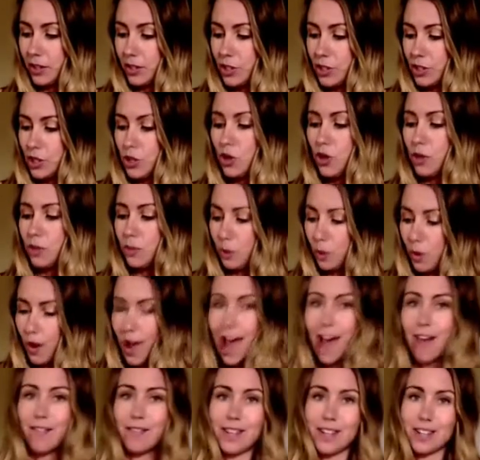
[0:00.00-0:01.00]
doable
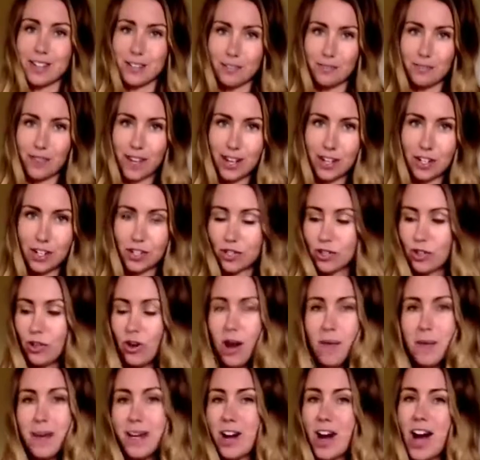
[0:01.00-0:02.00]
having conventional.
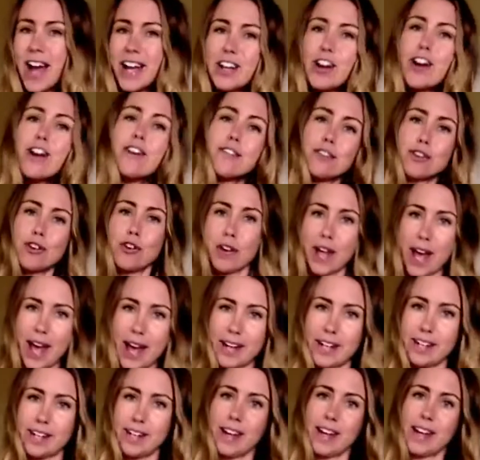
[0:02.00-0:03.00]
I mean, I go for
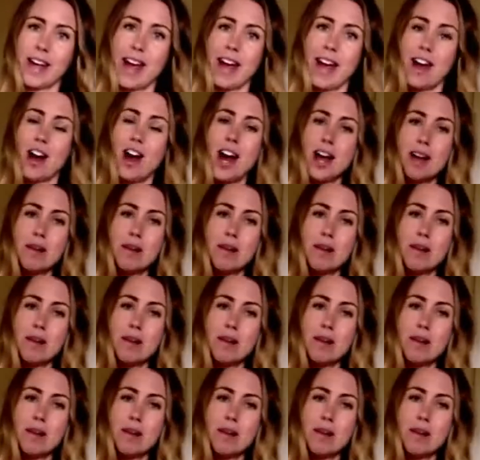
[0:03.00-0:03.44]
organic, okay?